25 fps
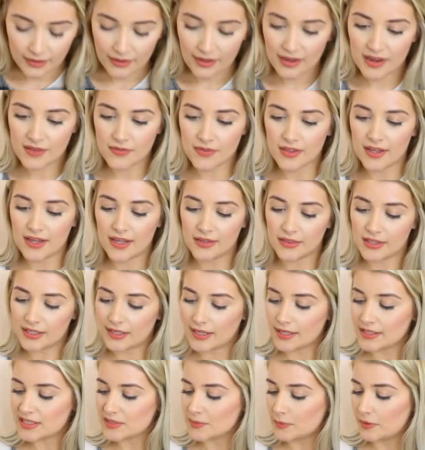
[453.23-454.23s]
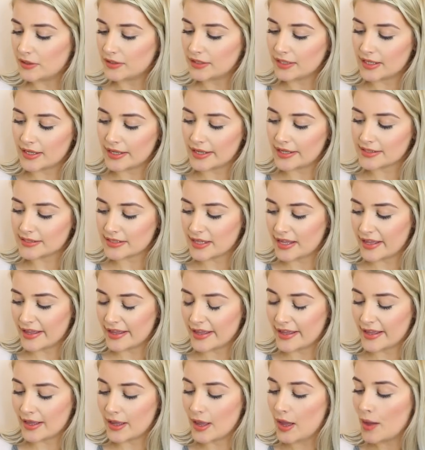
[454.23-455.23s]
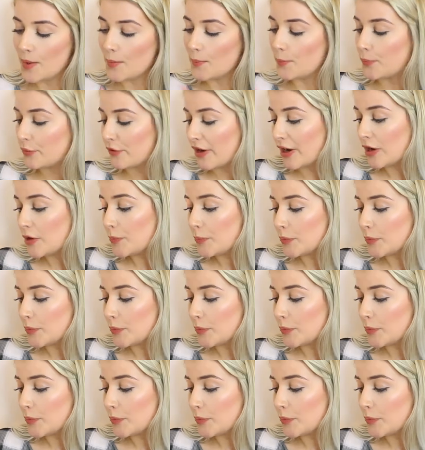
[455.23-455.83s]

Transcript: And then the last one is a brow